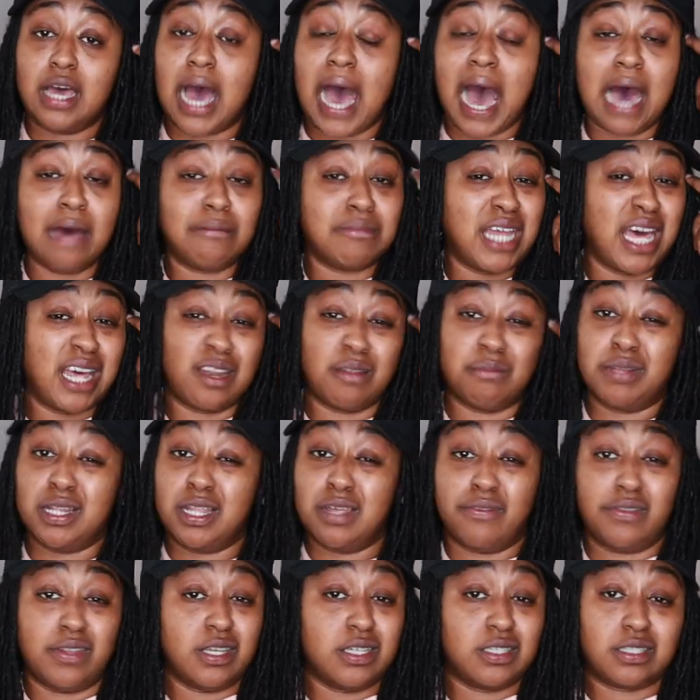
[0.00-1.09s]
I'm not
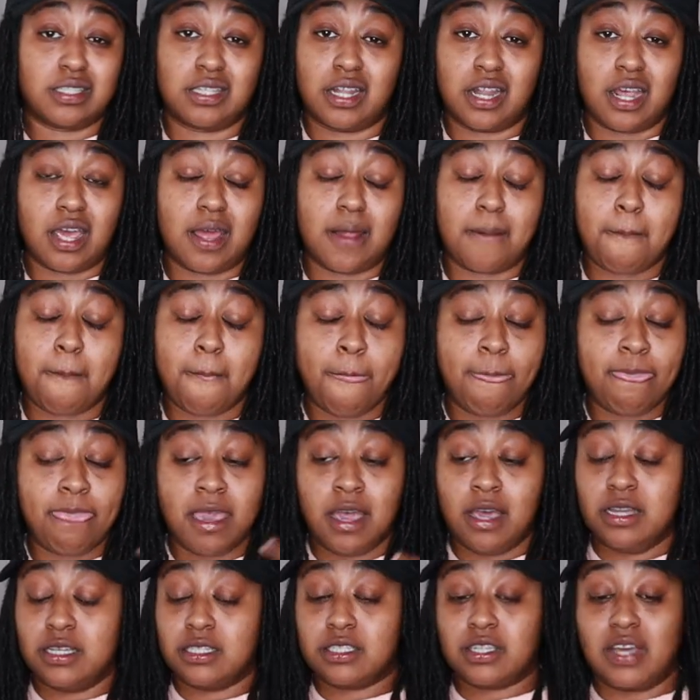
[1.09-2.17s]
oblivious to that.
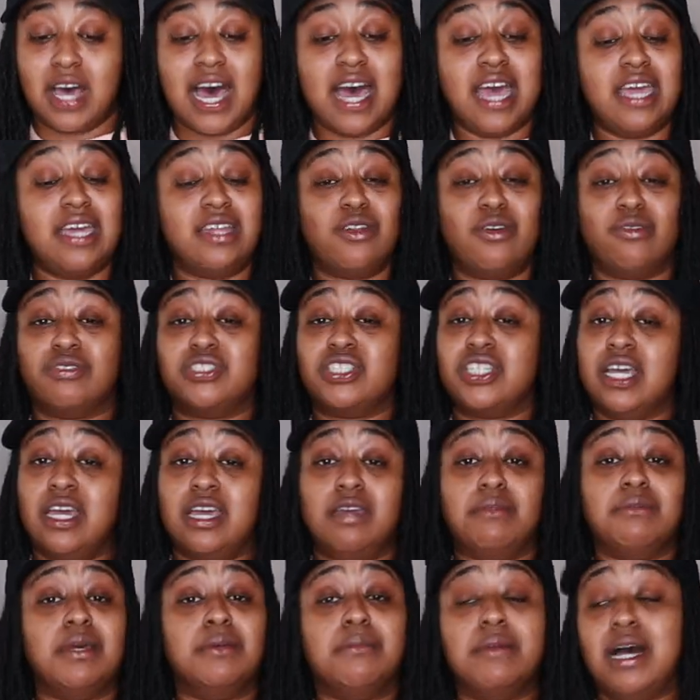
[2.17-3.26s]
So I ain't no
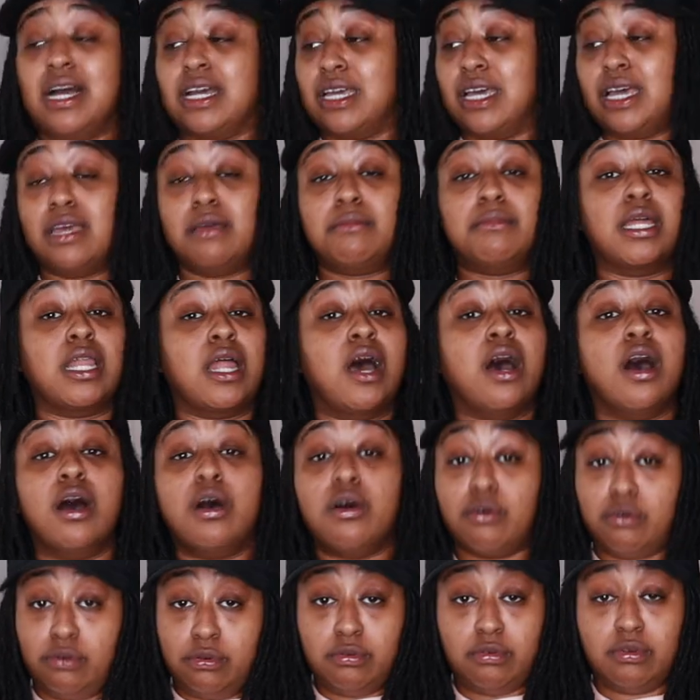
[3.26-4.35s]
shame in my game at
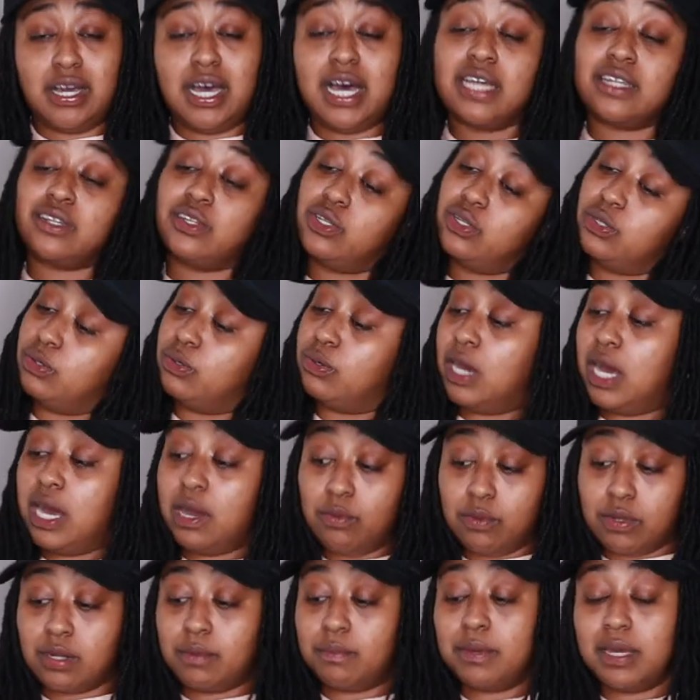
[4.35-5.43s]
all. I do.
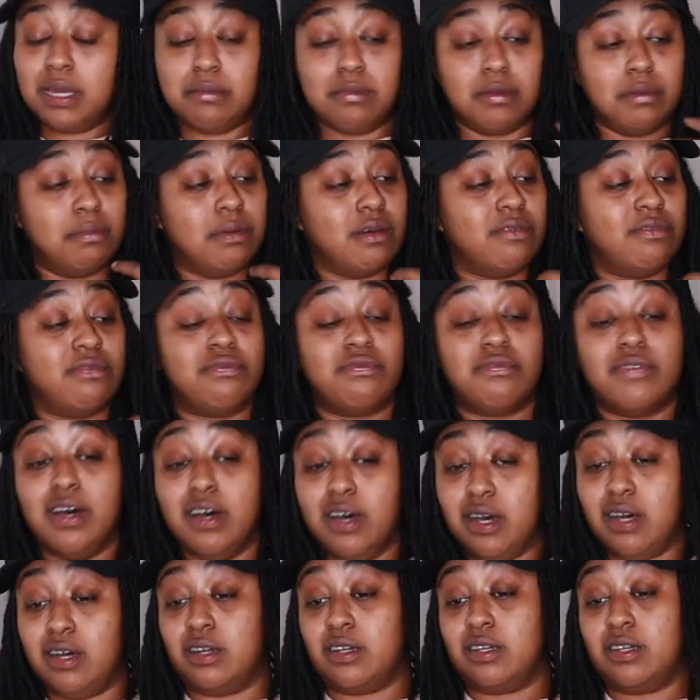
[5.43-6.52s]
I want a baby, but
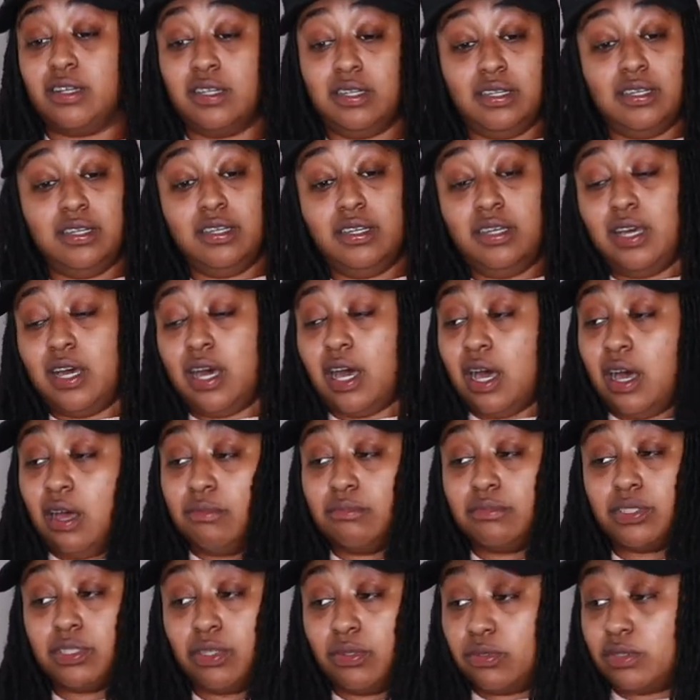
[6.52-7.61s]
fuck.
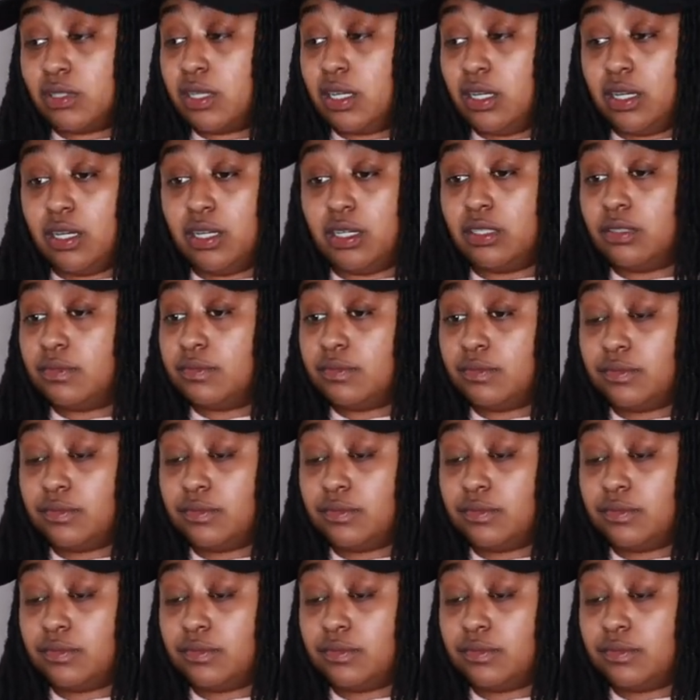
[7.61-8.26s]
I'm so scared.